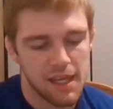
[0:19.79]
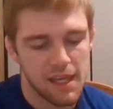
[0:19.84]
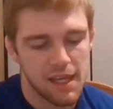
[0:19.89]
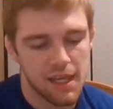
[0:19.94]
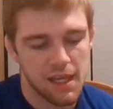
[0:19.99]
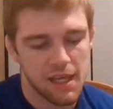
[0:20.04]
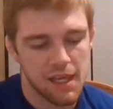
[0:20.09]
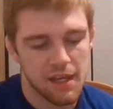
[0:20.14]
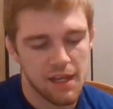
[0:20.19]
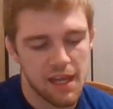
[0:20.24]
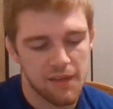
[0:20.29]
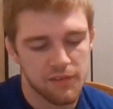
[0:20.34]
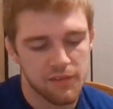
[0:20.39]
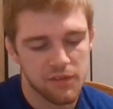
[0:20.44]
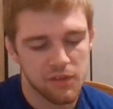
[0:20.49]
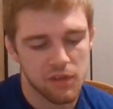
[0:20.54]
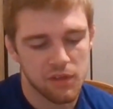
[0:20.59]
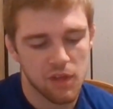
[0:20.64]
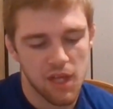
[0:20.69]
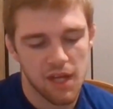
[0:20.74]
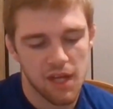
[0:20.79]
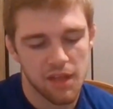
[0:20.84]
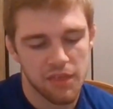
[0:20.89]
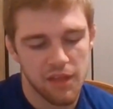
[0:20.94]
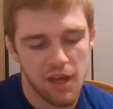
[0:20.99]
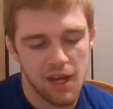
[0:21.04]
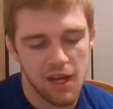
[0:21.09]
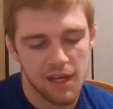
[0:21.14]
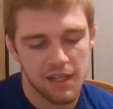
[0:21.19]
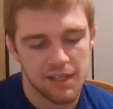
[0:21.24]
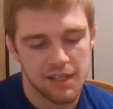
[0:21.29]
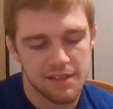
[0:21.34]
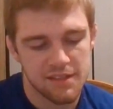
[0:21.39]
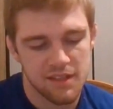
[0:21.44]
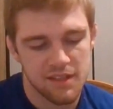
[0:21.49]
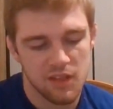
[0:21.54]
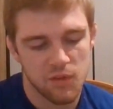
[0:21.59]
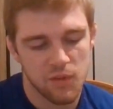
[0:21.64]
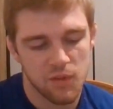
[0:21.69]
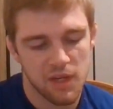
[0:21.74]
And after a lot of thought and
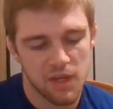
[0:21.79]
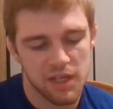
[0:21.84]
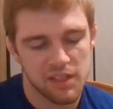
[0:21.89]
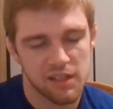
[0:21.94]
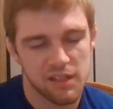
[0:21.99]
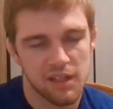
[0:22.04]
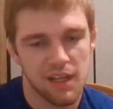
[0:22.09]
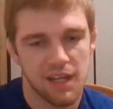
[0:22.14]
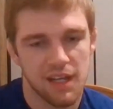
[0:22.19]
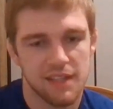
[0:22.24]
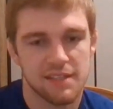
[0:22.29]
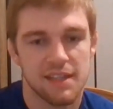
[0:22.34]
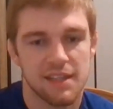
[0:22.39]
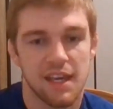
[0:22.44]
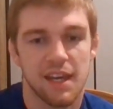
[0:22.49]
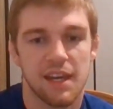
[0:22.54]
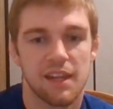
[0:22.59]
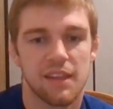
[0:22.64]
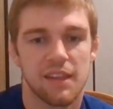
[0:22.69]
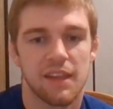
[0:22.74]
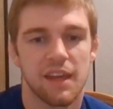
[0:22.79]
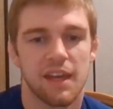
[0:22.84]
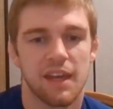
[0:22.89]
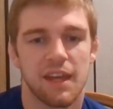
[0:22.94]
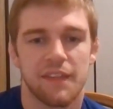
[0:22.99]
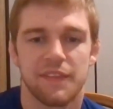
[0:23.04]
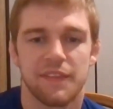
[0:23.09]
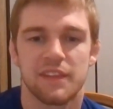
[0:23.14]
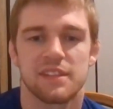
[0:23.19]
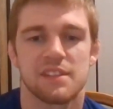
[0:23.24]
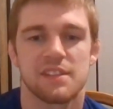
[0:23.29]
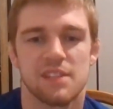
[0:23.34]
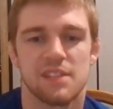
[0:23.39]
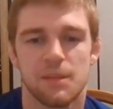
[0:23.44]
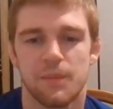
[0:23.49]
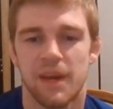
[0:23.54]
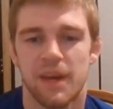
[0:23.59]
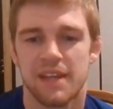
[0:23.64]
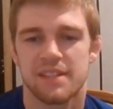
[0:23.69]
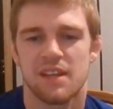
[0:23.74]
consideration, I decided that this is the
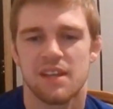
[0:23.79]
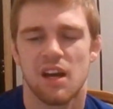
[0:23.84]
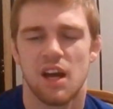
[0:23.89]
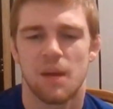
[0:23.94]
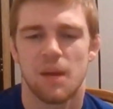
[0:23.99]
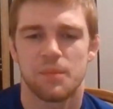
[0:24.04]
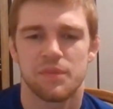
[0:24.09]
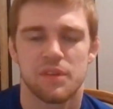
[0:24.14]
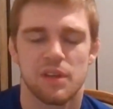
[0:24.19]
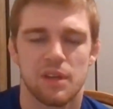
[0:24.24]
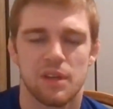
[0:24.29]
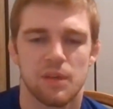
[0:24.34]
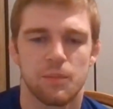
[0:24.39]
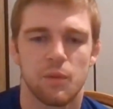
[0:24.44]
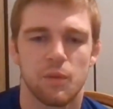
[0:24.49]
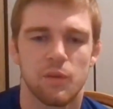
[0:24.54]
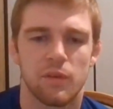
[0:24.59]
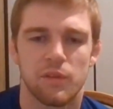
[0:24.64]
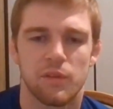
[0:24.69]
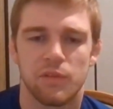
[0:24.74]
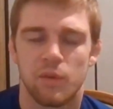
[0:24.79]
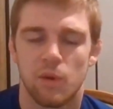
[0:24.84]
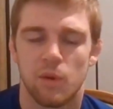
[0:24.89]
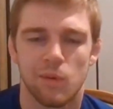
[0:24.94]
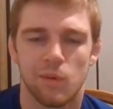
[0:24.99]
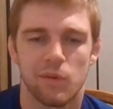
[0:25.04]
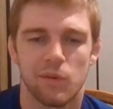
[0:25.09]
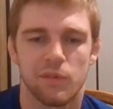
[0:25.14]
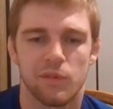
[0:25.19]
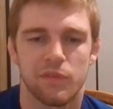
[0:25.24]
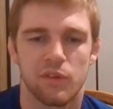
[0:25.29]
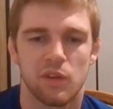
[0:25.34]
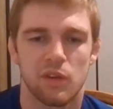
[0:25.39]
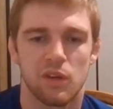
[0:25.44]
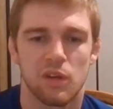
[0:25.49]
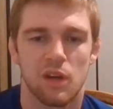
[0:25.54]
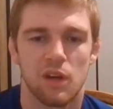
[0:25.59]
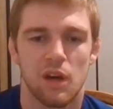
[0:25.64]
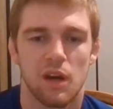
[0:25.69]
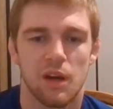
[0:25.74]
best option moving forward
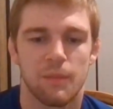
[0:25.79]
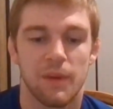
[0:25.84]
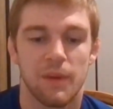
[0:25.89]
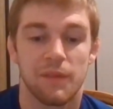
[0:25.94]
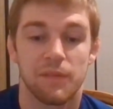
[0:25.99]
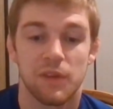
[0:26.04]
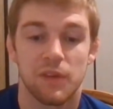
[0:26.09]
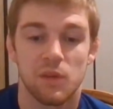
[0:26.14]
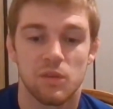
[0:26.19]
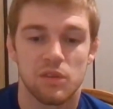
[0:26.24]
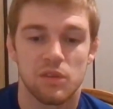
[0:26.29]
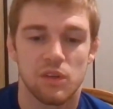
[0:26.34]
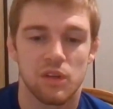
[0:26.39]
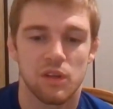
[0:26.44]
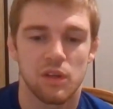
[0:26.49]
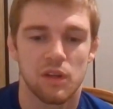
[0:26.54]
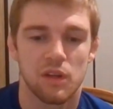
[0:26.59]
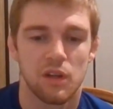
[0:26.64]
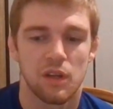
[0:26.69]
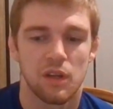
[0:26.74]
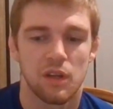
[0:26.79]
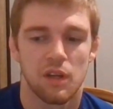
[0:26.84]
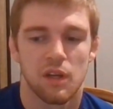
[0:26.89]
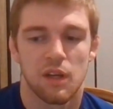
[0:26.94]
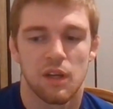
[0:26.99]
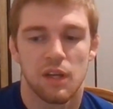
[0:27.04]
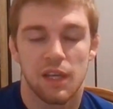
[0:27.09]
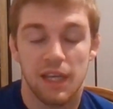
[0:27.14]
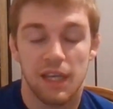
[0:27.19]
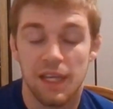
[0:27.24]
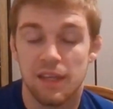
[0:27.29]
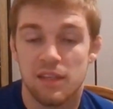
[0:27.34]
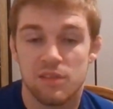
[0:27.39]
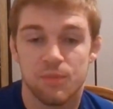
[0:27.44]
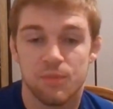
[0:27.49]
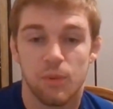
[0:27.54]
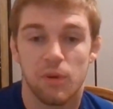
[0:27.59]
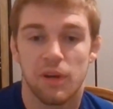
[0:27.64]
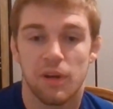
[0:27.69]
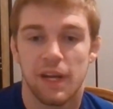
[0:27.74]
for uh, my future in the
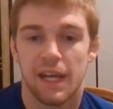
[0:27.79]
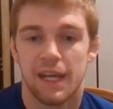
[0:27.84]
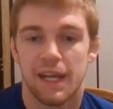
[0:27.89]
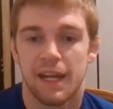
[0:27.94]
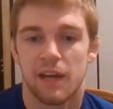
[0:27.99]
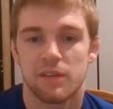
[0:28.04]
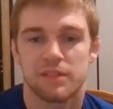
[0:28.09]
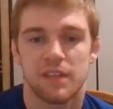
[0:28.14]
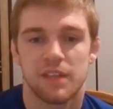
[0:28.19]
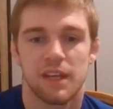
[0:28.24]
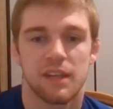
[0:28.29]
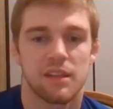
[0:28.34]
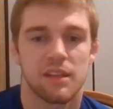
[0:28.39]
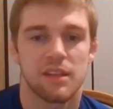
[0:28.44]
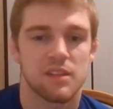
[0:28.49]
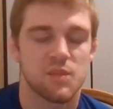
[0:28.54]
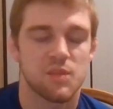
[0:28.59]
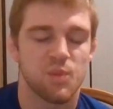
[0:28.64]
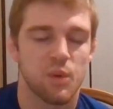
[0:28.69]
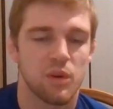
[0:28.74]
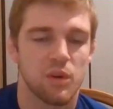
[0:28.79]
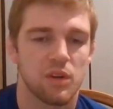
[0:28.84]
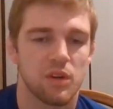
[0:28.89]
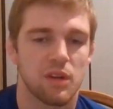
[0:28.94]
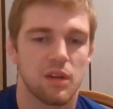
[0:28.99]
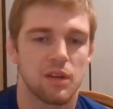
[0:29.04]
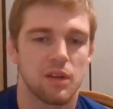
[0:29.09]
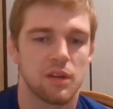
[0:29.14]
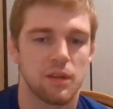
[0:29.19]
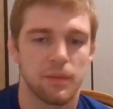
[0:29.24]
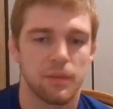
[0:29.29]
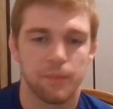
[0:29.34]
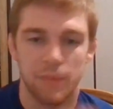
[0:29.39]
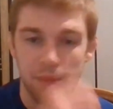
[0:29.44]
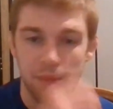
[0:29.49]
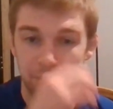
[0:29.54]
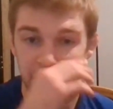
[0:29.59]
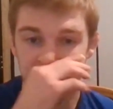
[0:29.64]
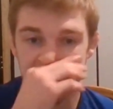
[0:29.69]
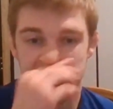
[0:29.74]
sport and outside of the sport. Um, my
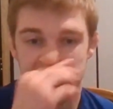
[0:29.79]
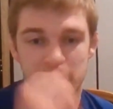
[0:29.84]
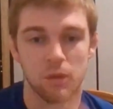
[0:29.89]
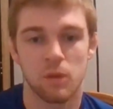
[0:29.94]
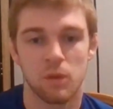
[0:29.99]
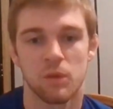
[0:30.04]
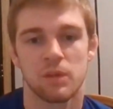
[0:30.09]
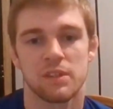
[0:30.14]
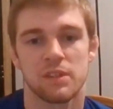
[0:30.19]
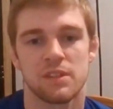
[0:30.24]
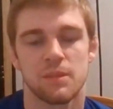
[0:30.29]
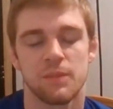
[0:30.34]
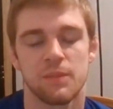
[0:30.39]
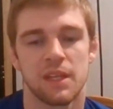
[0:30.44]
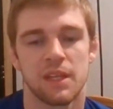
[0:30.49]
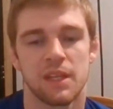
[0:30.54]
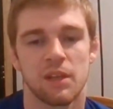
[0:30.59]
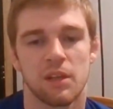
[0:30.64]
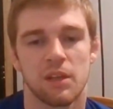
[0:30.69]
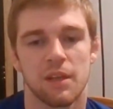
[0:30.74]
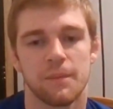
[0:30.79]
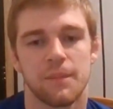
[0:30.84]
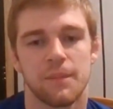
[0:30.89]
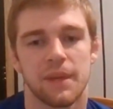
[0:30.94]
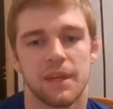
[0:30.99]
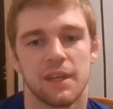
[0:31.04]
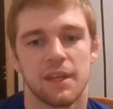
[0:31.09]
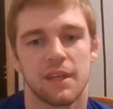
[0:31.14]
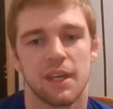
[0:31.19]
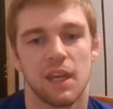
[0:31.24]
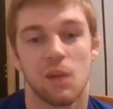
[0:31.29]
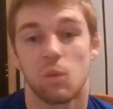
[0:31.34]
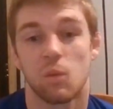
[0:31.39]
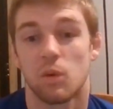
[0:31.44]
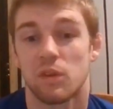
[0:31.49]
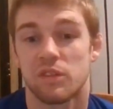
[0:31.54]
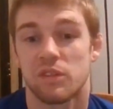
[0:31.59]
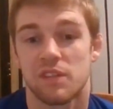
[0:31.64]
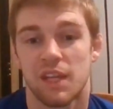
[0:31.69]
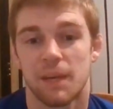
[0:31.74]
biggest goal is to be an Olympic and
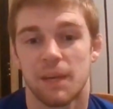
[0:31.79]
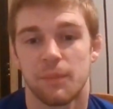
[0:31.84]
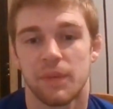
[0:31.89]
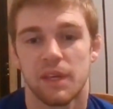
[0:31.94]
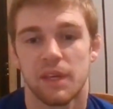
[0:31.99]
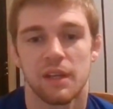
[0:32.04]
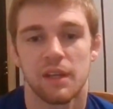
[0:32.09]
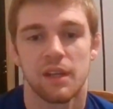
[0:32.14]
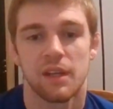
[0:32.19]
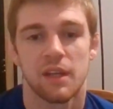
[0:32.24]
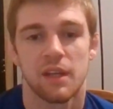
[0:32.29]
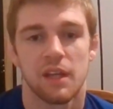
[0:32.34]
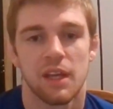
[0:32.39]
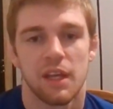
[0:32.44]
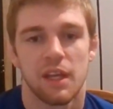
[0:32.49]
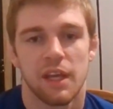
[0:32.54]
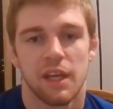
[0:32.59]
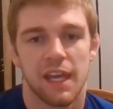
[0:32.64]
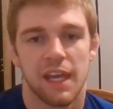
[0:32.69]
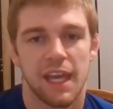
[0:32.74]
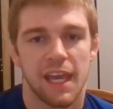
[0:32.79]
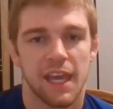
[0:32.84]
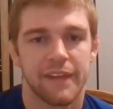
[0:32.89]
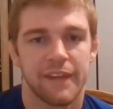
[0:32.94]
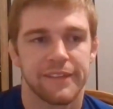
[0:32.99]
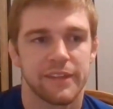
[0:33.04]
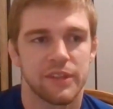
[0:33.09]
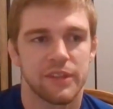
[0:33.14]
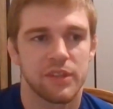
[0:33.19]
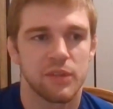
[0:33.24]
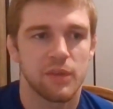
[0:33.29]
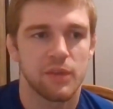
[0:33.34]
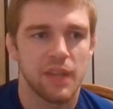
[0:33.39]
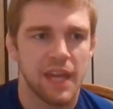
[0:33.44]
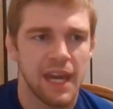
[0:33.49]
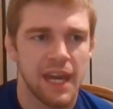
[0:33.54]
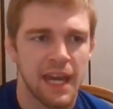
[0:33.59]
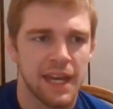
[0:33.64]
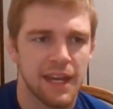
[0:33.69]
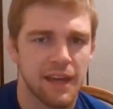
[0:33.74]
world champion. And to do
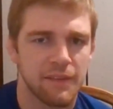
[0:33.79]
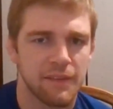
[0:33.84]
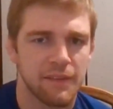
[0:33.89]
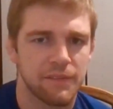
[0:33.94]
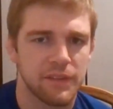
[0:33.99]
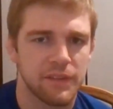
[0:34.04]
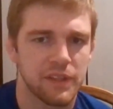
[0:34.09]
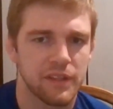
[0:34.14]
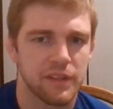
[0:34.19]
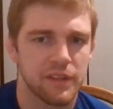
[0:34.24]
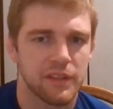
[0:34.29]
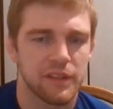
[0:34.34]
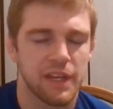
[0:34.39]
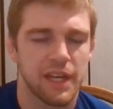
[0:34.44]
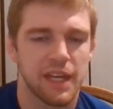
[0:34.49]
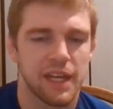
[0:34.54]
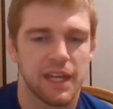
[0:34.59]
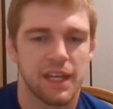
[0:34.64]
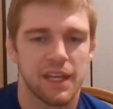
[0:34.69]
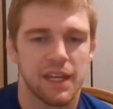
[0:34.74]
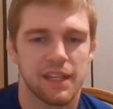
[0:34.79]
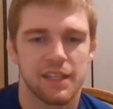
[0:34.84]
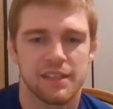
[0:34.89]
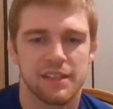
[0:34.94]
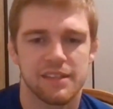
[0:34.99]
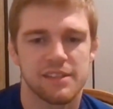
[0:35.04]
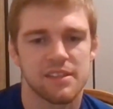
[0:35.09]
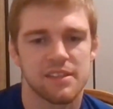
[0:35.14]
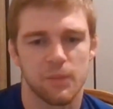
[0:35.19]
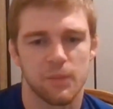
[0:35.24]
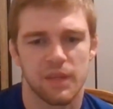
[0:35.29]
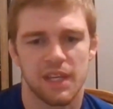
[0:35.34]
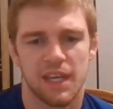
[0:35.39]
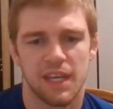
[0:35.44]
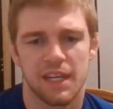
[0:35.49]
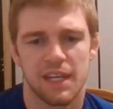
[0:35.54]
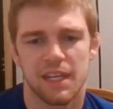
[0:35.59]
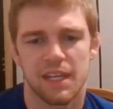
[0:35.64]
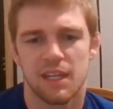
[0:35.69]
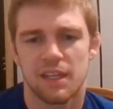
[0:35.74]
that, I feel that this is something
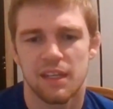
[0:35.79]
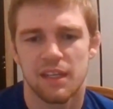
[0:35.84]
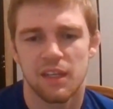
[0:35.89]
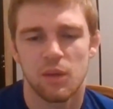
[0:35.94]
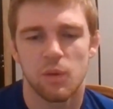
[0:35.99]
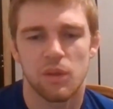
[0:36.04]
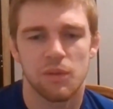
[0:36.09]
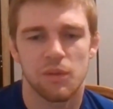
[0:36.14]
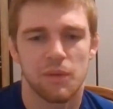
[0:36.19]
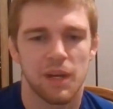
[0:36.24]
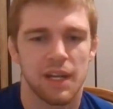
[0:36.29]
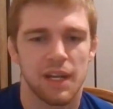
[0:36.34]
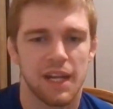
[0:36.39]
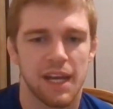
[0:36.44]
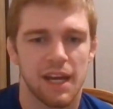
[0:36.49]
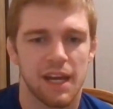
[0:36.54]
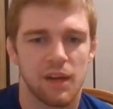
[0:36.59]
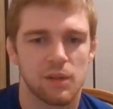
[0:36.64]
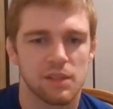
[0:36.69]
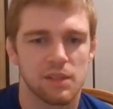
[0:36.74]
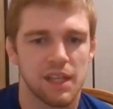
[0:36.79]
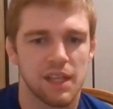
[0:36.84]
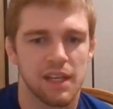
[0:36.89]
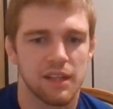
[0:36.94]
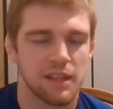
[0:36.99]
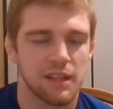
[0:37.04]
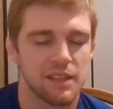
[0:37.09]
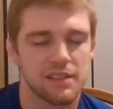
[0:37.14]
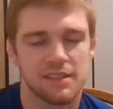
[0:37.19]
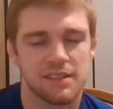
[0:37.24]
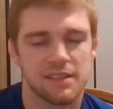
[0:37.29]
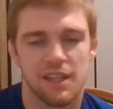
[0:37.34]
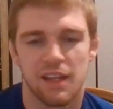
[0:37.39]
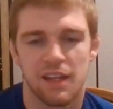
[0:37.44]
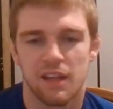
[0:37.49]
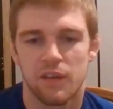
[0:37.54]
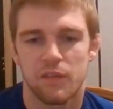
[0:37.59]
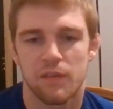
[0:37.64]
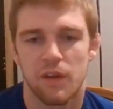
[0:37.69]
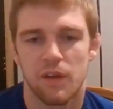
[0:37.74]
I need to deal with right now and let, instead
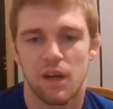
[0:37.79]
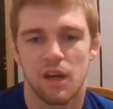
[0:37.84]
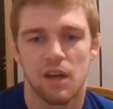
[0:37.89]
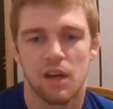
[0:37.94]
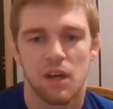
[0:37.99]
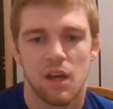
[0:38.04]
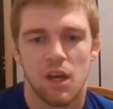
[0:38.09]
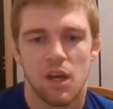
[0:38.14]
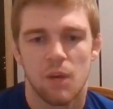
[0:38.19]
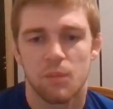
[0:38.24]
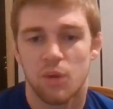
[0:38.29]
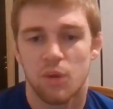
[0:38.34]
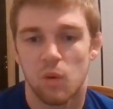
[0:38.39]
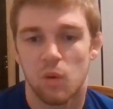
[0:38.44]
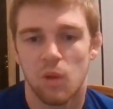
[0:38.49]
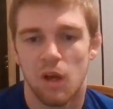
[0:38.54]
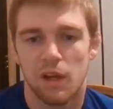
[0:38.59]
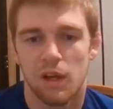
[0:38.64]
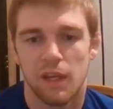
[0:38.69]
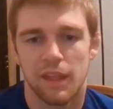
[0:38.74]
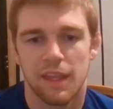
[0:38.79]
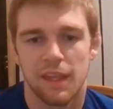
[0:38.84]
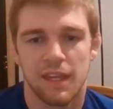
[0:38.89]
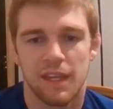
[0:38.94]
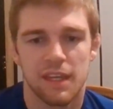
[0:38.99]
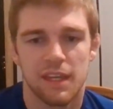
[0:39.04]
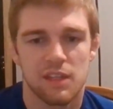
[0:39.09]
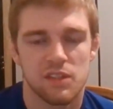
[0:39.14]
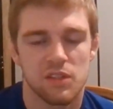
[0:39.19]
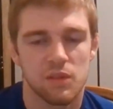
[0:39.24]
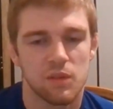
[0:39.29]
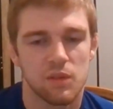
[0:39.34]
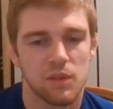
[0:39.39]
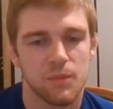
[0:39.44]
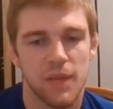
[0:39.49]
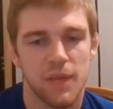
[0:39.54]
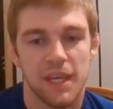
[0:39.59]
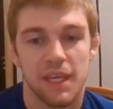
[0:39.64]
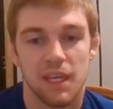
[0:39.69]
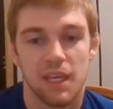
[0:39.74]
of uh, prolonging the issue and
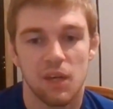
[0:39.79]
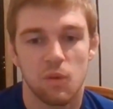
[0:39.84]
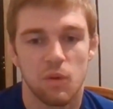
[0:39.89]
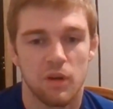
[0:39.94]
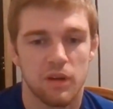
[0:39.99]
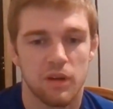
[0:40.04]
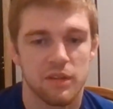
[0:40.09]
making it